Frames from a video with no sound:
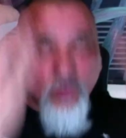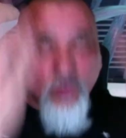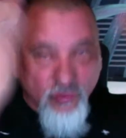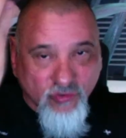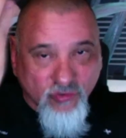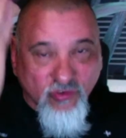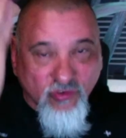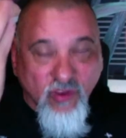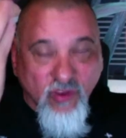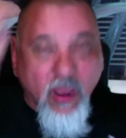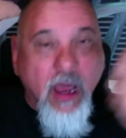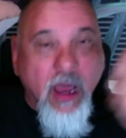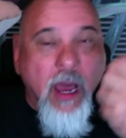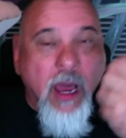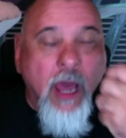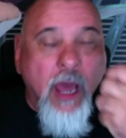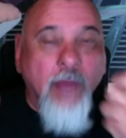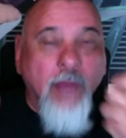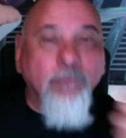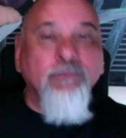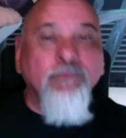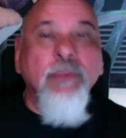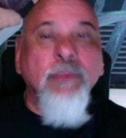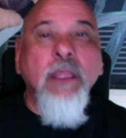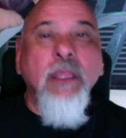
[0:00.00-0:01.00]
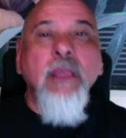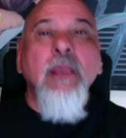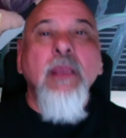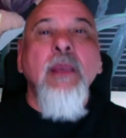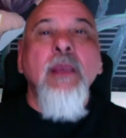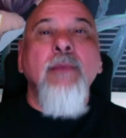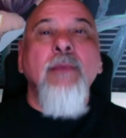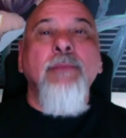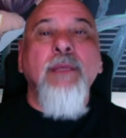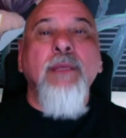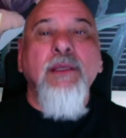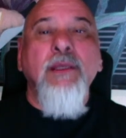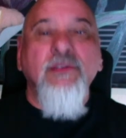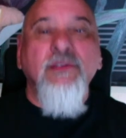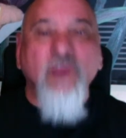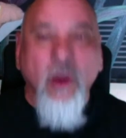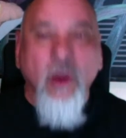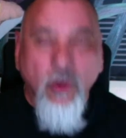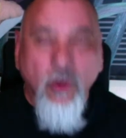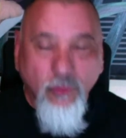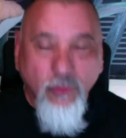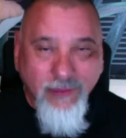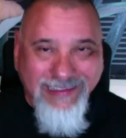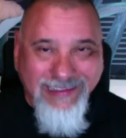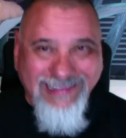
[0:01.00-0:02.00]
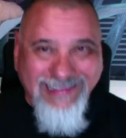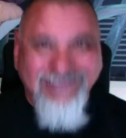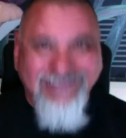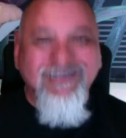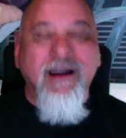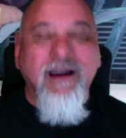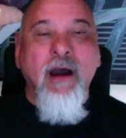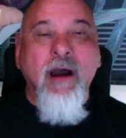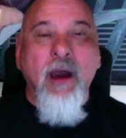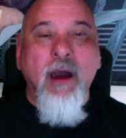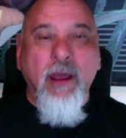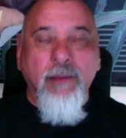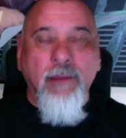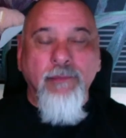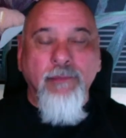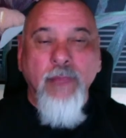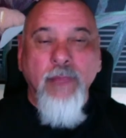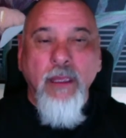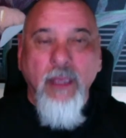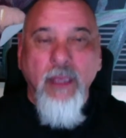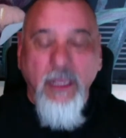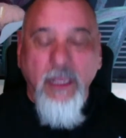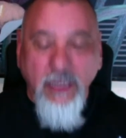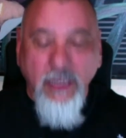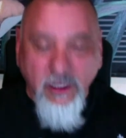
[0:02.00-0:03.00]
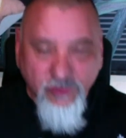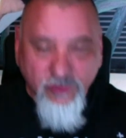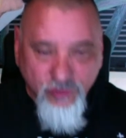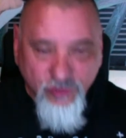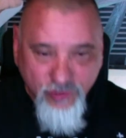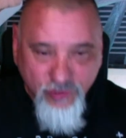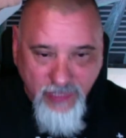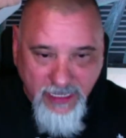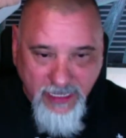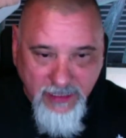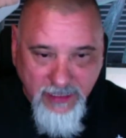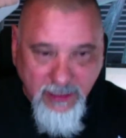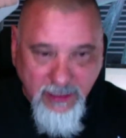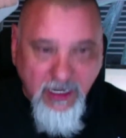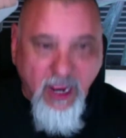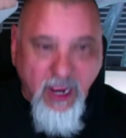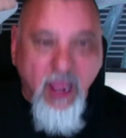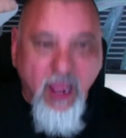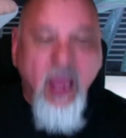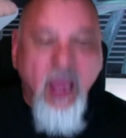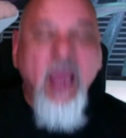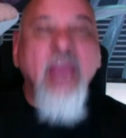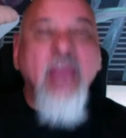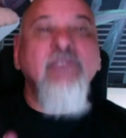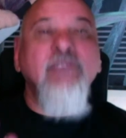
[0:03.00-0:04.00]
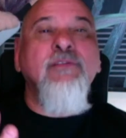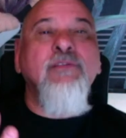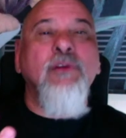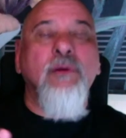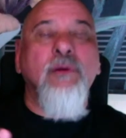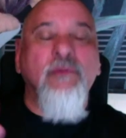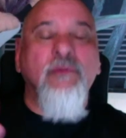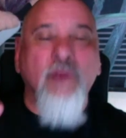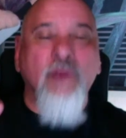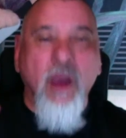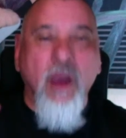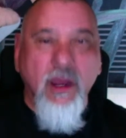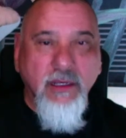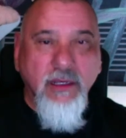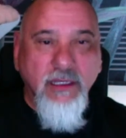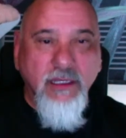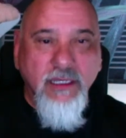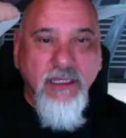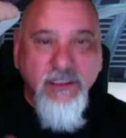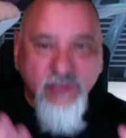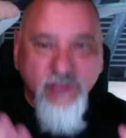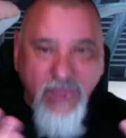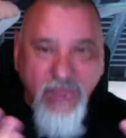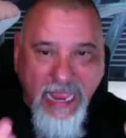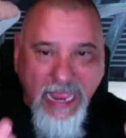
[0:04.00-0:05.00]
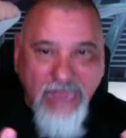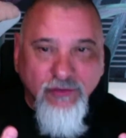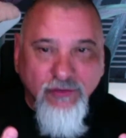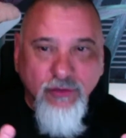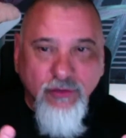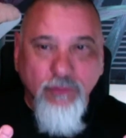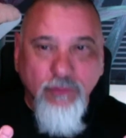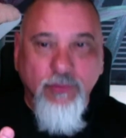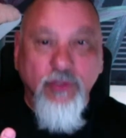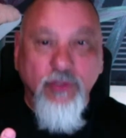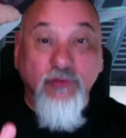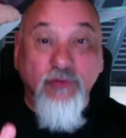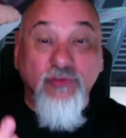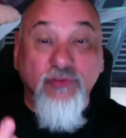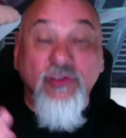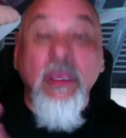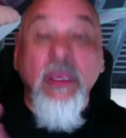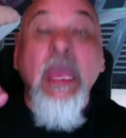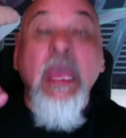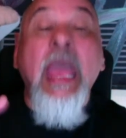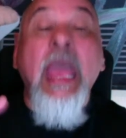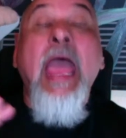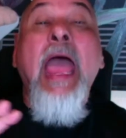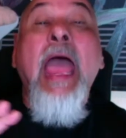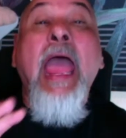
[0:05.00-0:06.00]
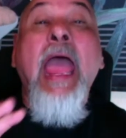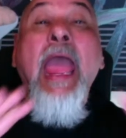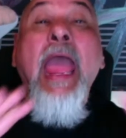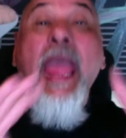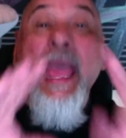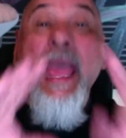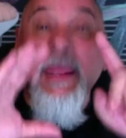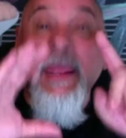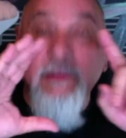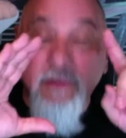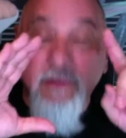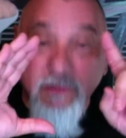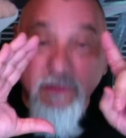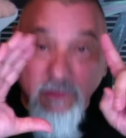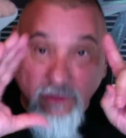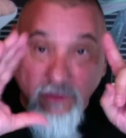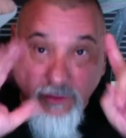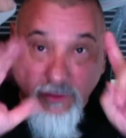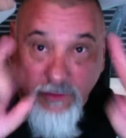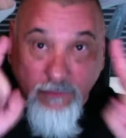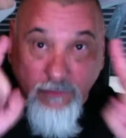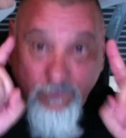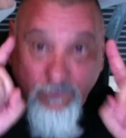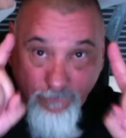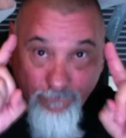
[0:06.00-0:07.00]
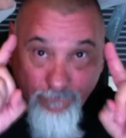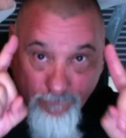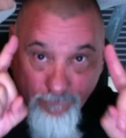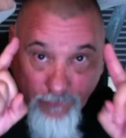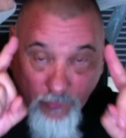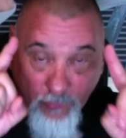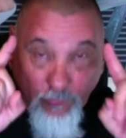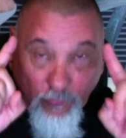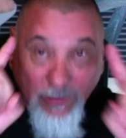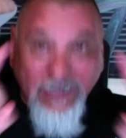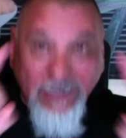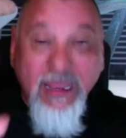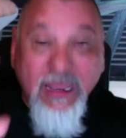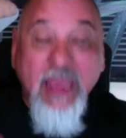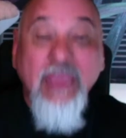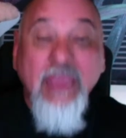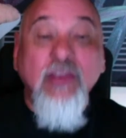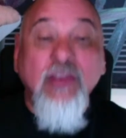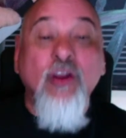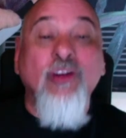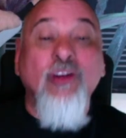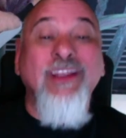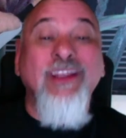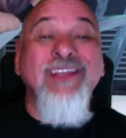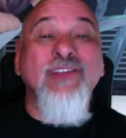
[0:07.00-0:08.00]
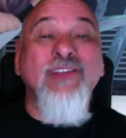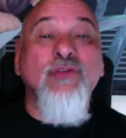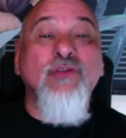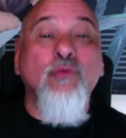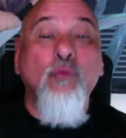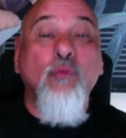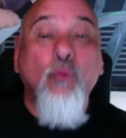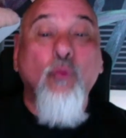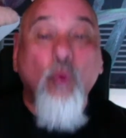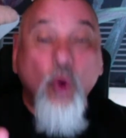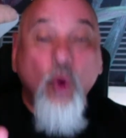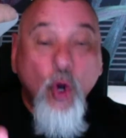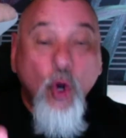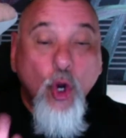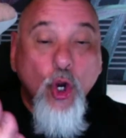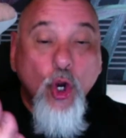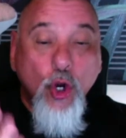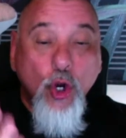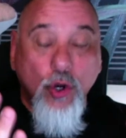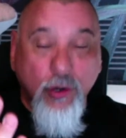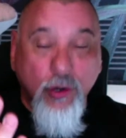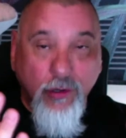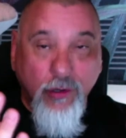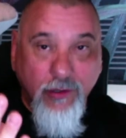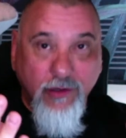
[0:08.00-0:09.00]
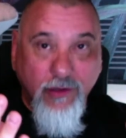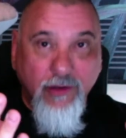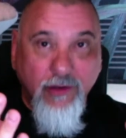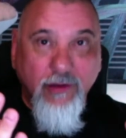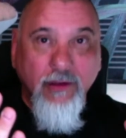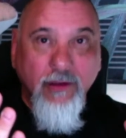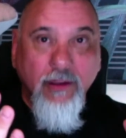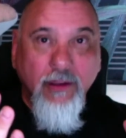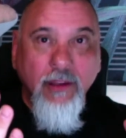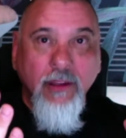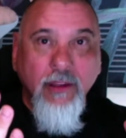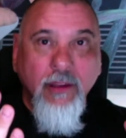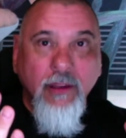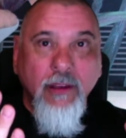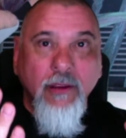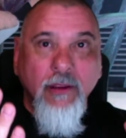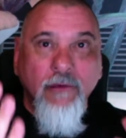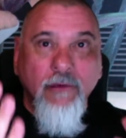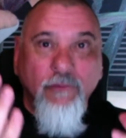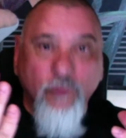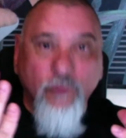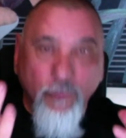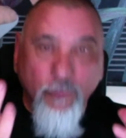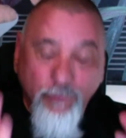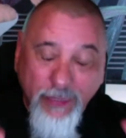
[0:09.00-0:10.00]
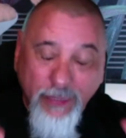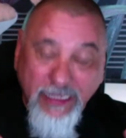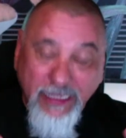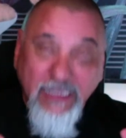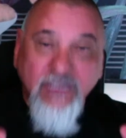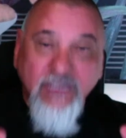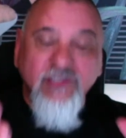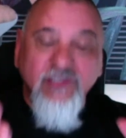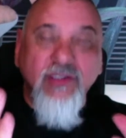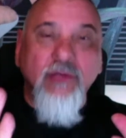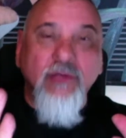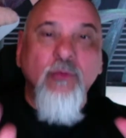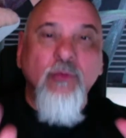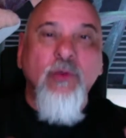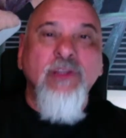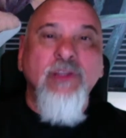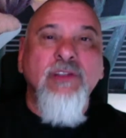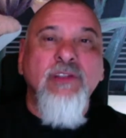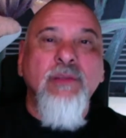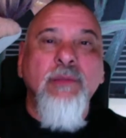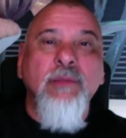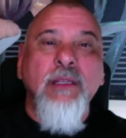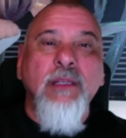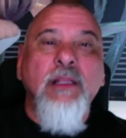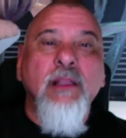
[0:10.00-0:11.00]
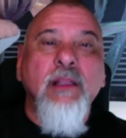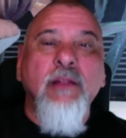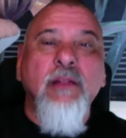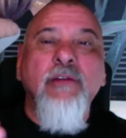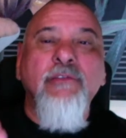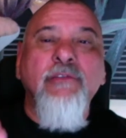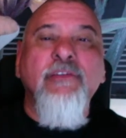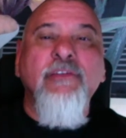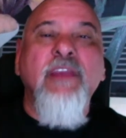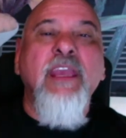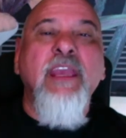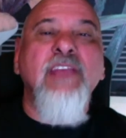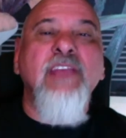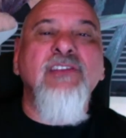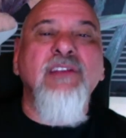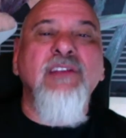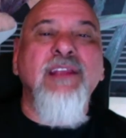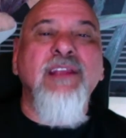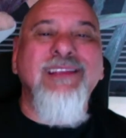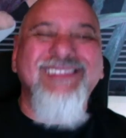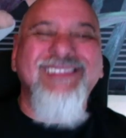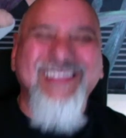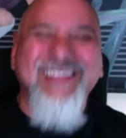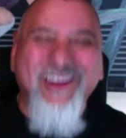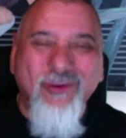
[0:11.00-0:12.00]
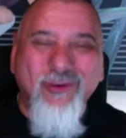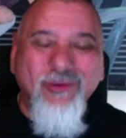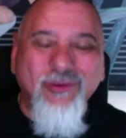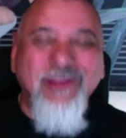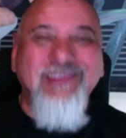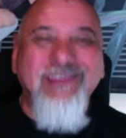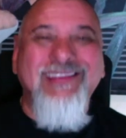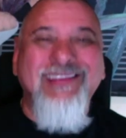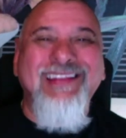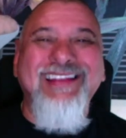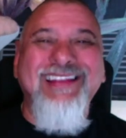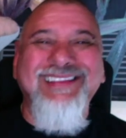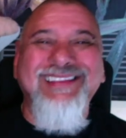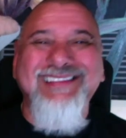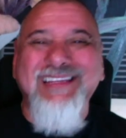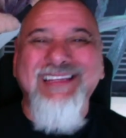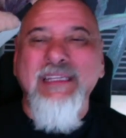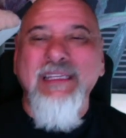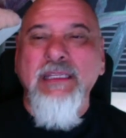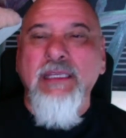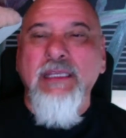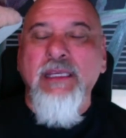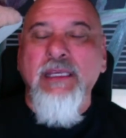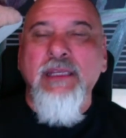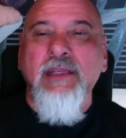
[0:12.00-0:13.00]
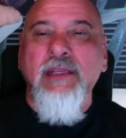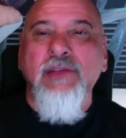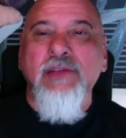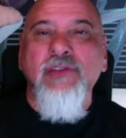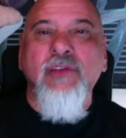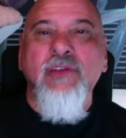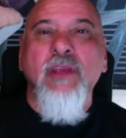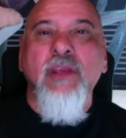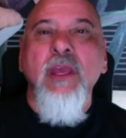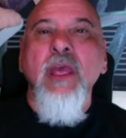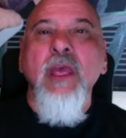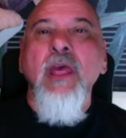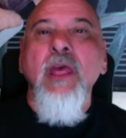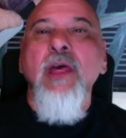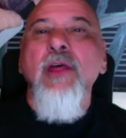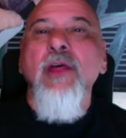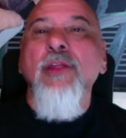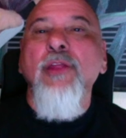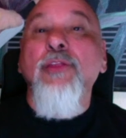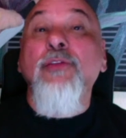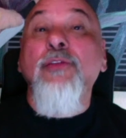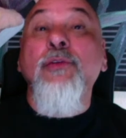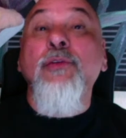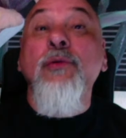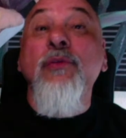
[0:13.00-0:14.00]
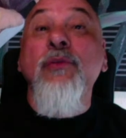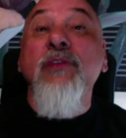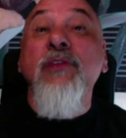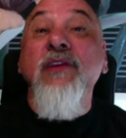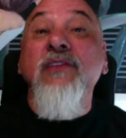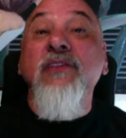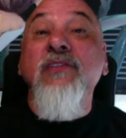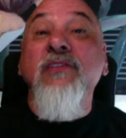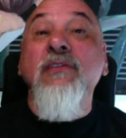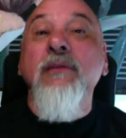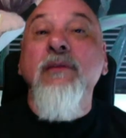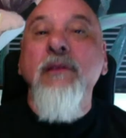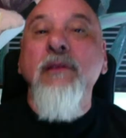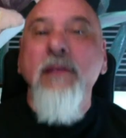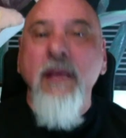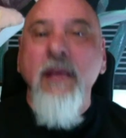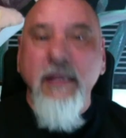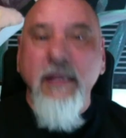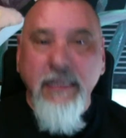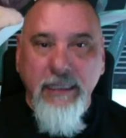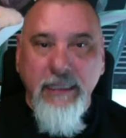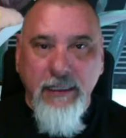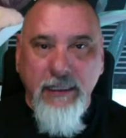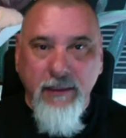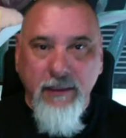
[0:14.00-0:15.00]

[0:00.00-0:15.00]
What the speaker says: God, because only God, and understanding a high view of God and his attributes, and relying on his word for peace and wisdom and clarification, that's the only thing that's going to get us through this nutty